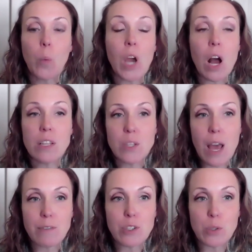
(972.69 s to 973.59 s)
We also
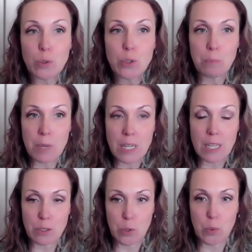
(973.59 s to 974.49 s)
have a social
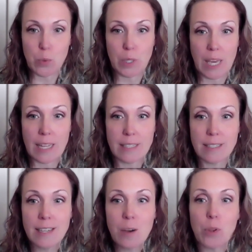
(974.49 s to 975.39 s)
media toolkit